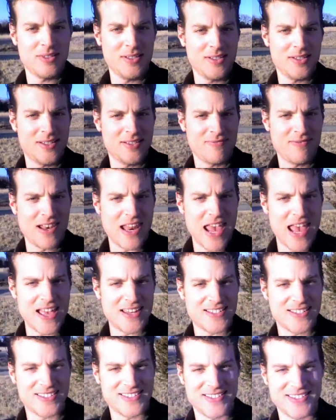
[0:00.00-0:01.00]
it's
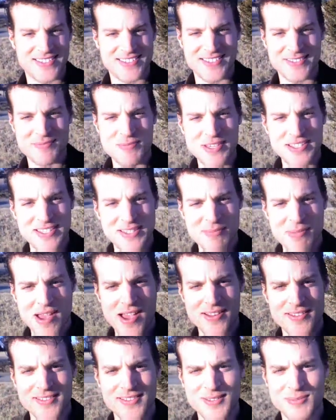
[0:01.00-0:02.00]
flat. I miss the
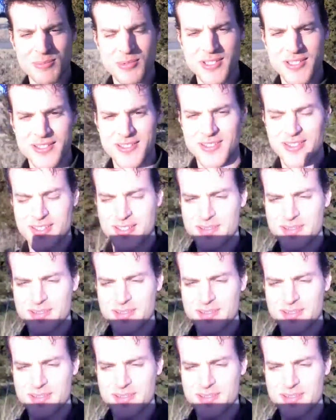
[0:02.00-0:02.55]
mountains, but